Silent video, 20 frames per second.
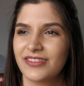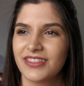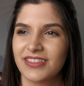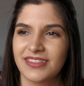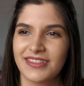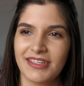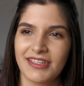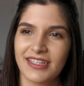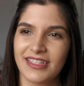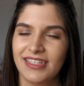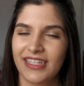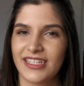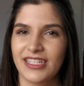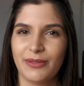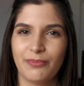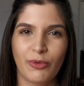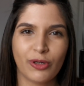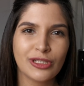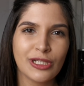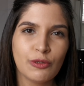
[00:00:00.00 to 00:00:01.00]
on the sink and then
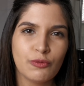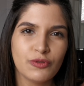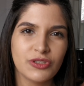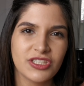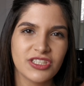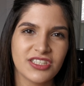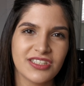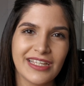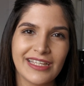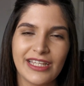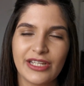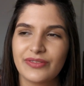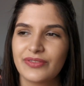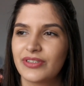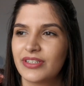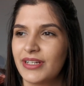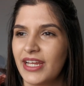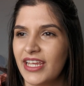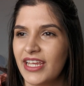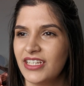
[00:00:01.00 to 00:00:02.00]
the bottle would just stay there
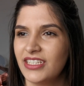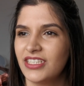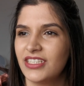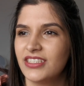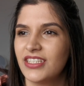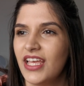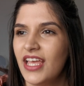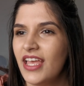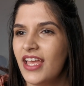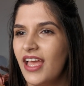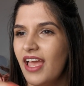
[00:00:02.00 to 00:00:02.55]
for ages.